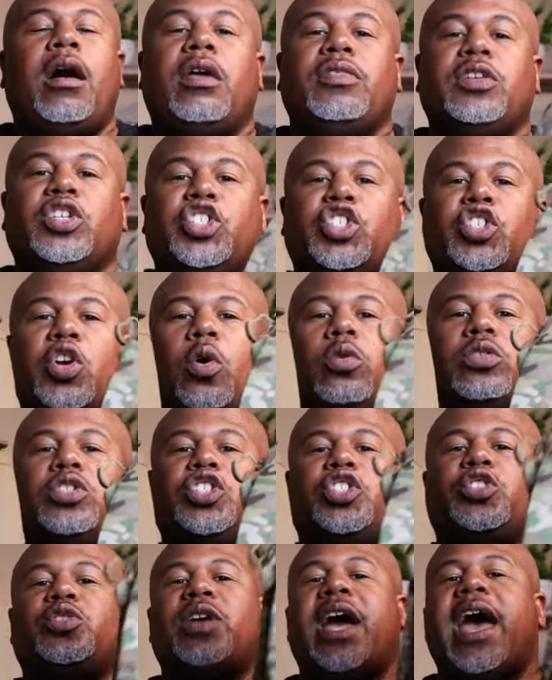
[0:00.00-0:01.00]
are the shoulder
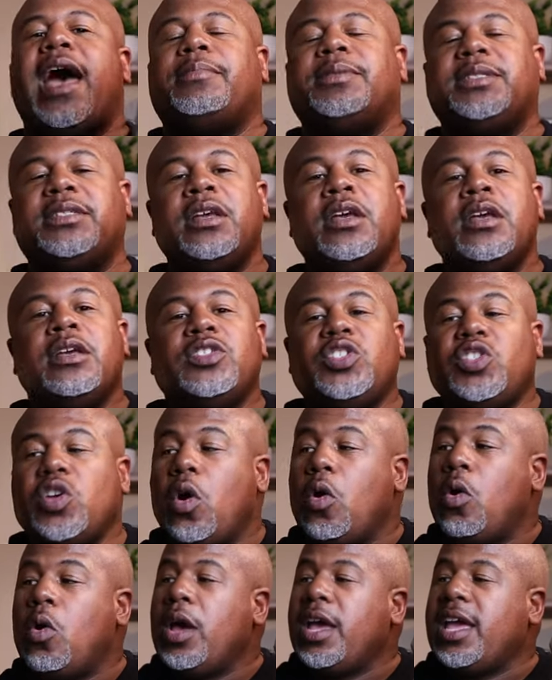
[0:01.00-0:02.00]
straps.
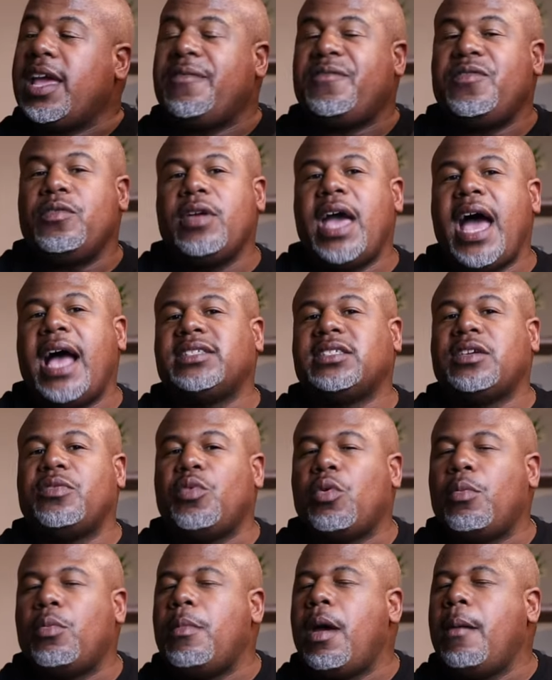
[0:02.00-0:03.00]
So if you guys can
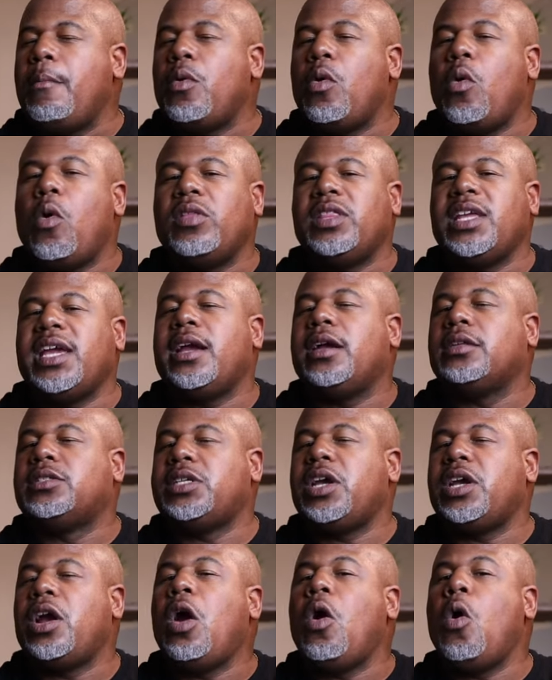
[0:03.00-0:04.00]
remember on the
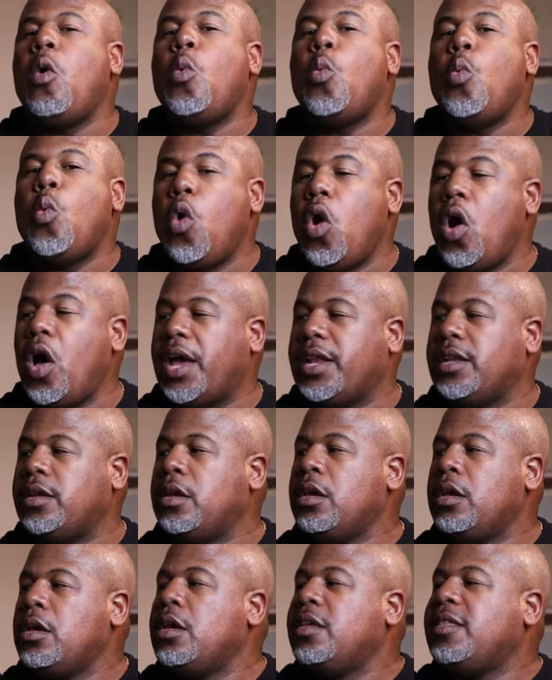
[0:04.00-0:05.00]
Antero 1,
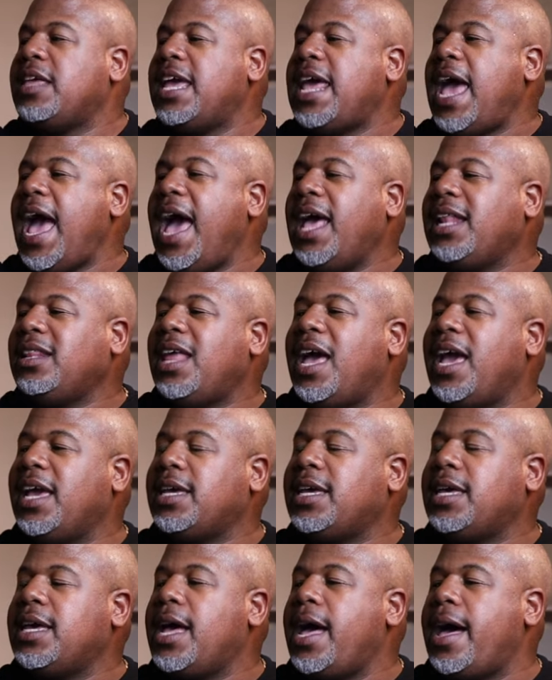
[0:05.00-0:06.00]
it had
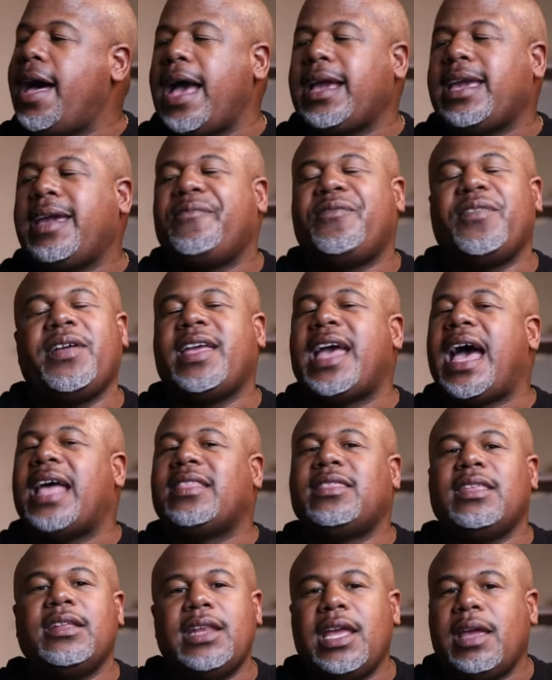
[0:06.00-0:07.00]
like, uh, I
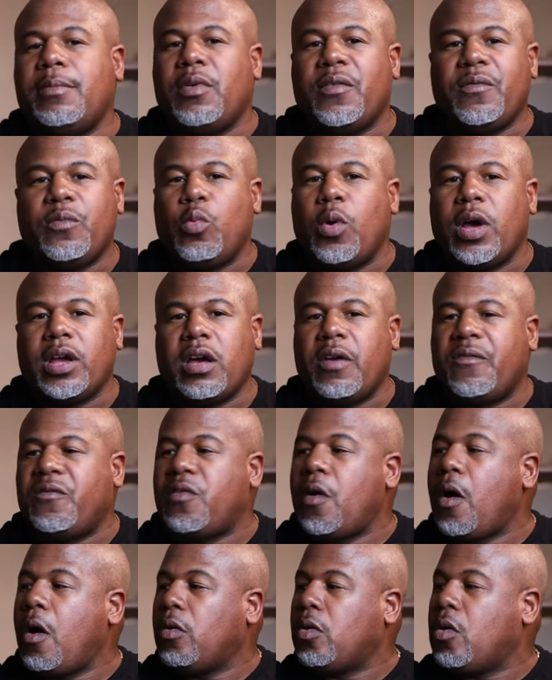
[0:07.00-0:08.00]
forgot the name of what
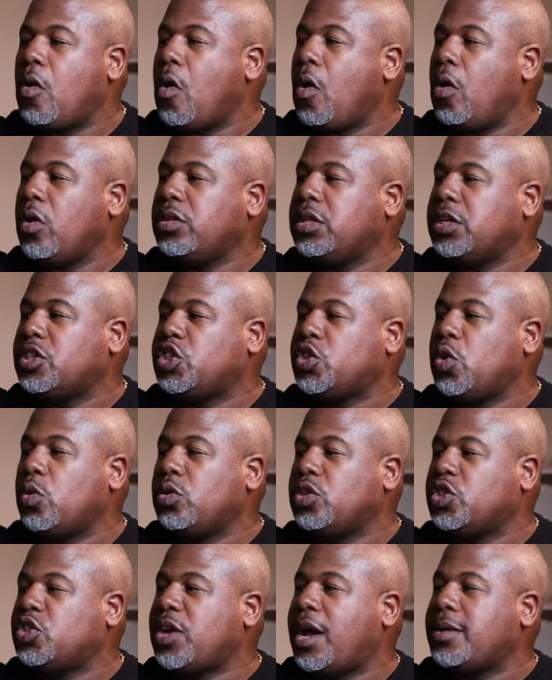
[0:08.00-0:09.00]
Kifaru called their
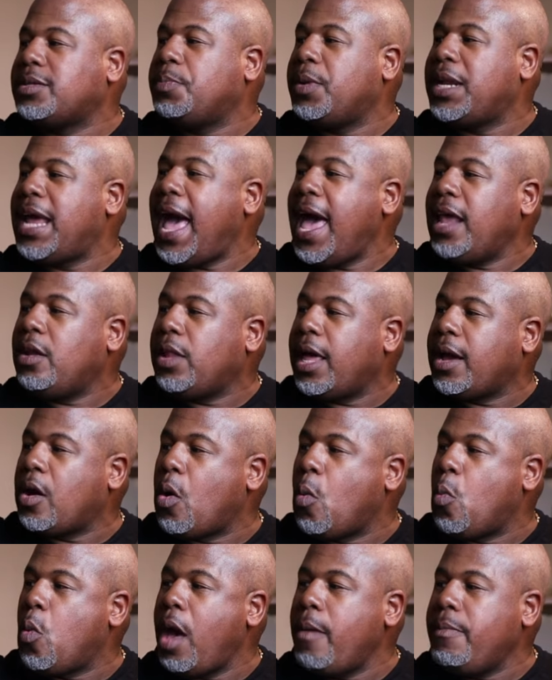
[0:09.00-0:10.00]
shoulder straps, but it had like a
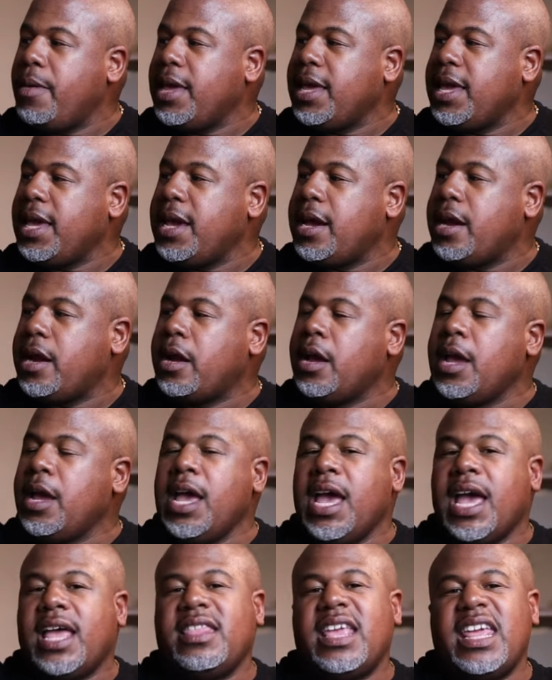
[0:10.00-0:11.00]
webbing here,
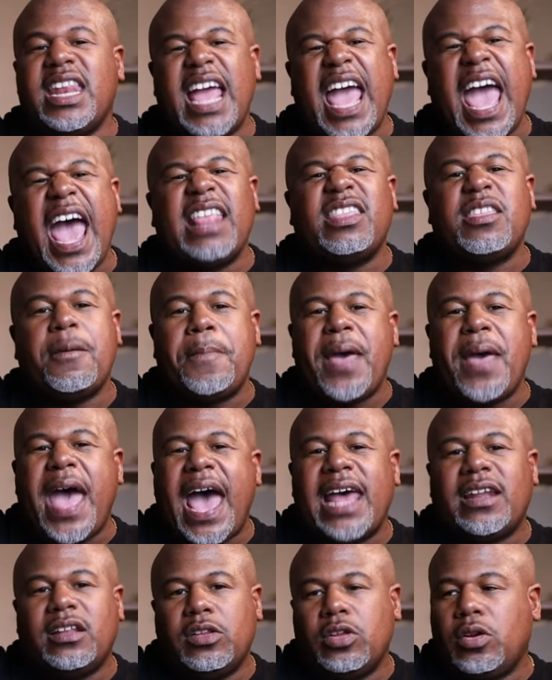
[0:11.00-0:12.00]
and then it had the
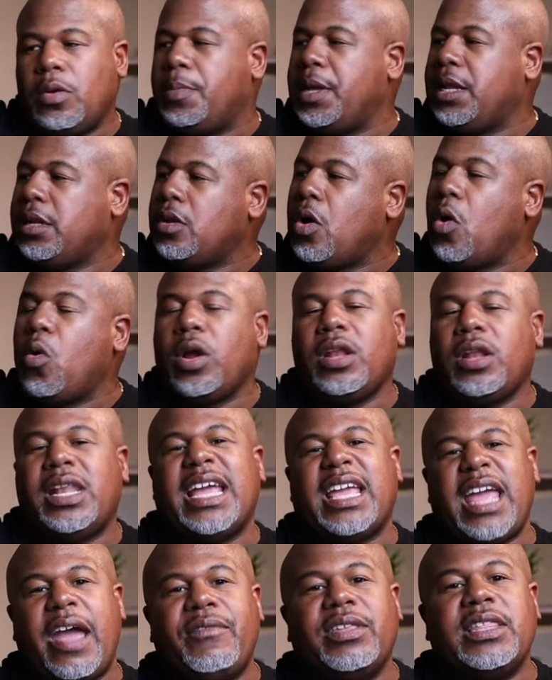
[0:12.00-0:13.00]
pad a little bit lower, and
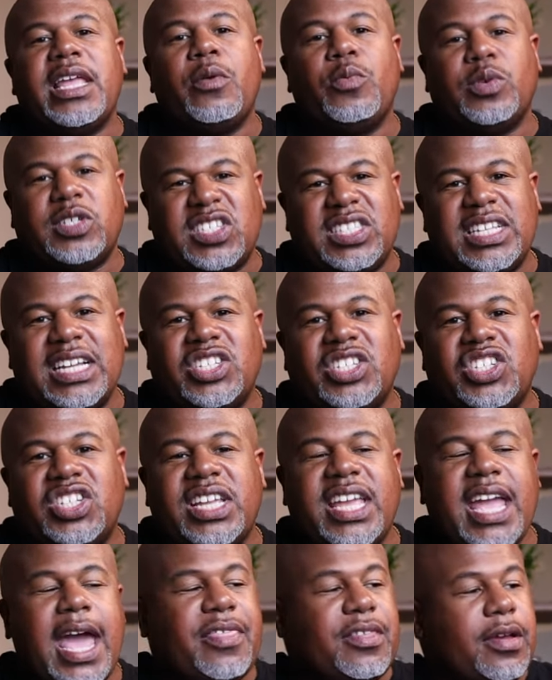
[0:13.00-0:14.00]
like everything was stitched
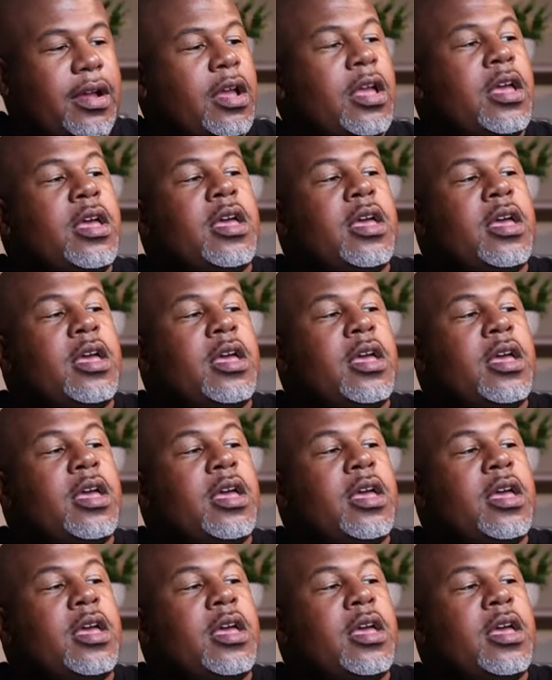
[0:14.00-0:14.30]
together.